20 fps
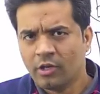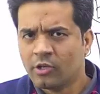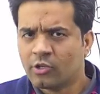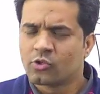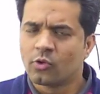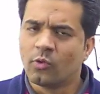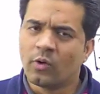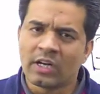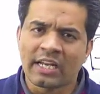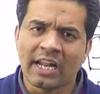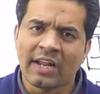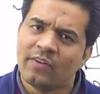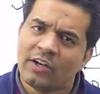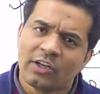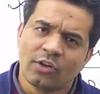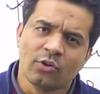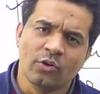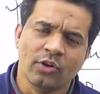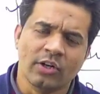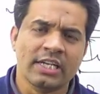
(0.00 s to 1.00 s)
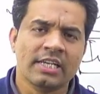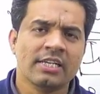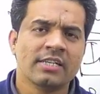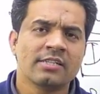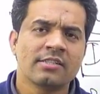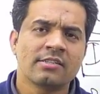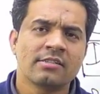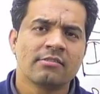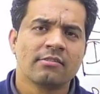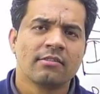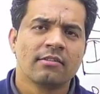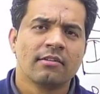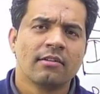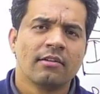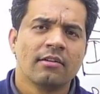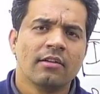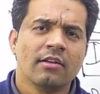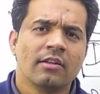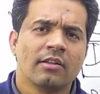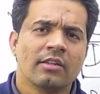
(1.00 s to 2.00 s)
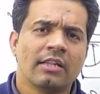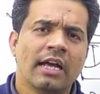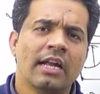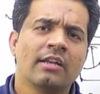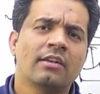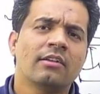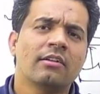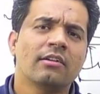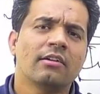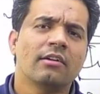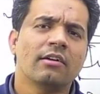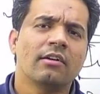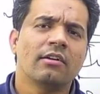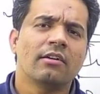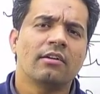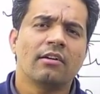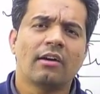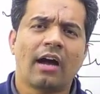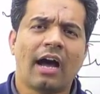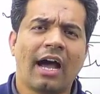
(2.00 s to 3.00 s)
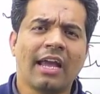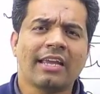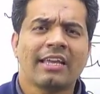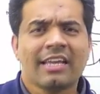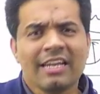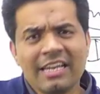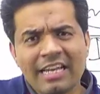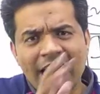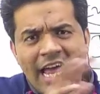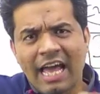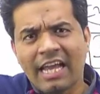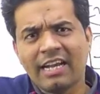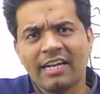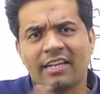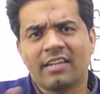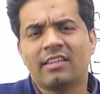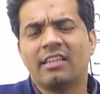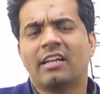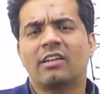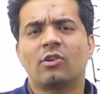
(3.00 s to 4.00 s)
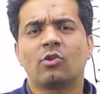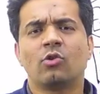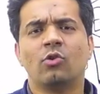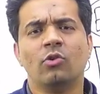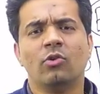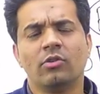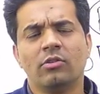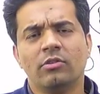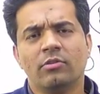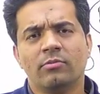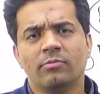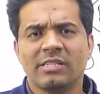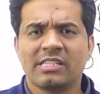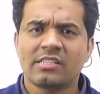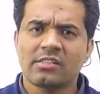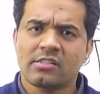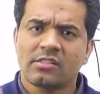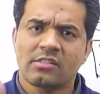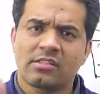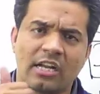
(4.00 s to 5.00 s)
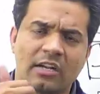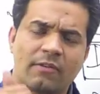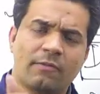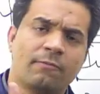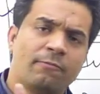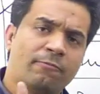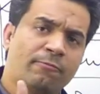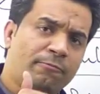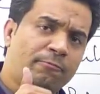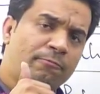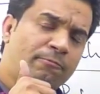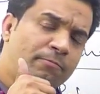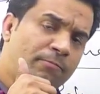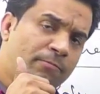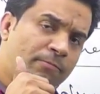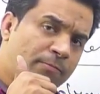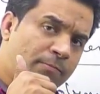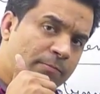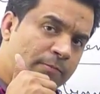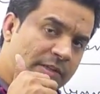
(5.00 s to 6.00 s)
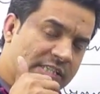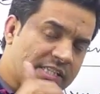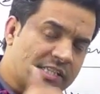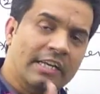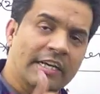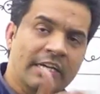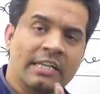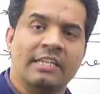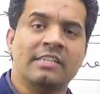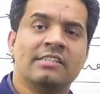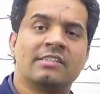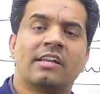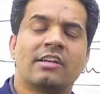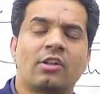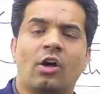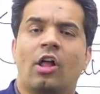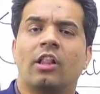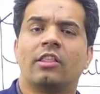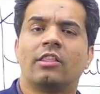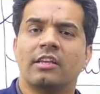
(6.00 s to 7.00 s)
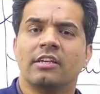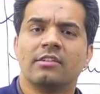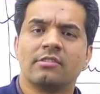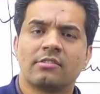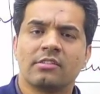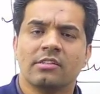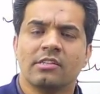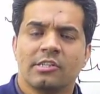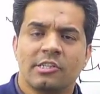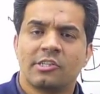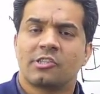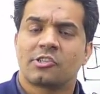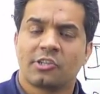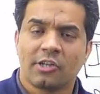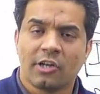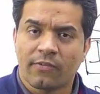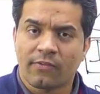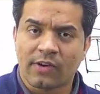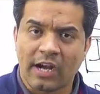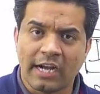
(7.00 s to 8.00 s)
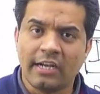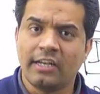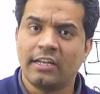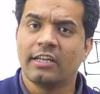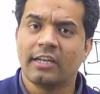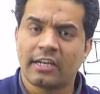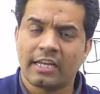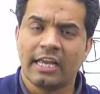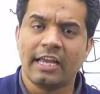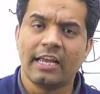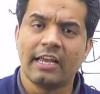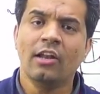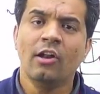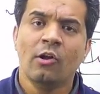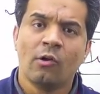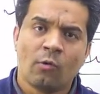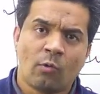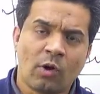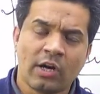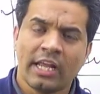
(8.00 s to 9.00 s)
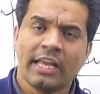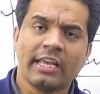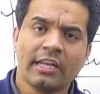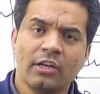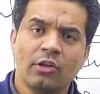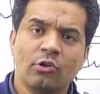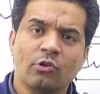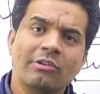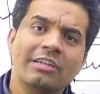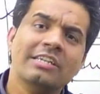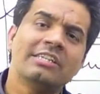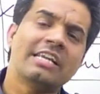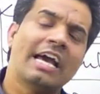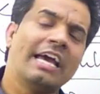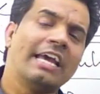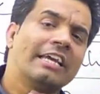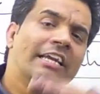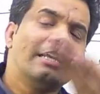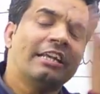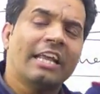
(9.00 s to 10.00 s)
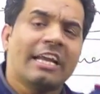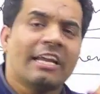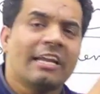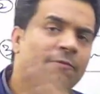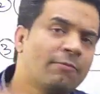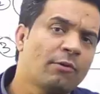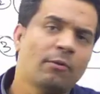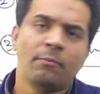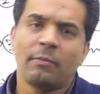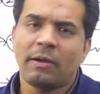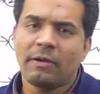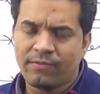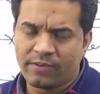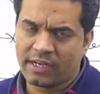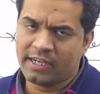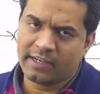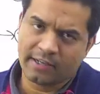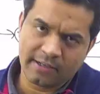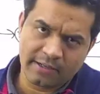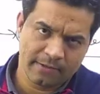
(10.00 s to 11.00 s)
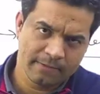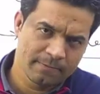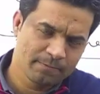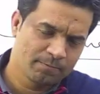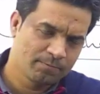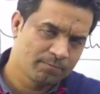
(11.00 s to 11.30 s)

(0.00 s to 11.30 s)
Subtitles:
So what I will do is that I can inherit that code, means that facilities, that all things, instead of writing again, what I can do it, I can take it from my friend,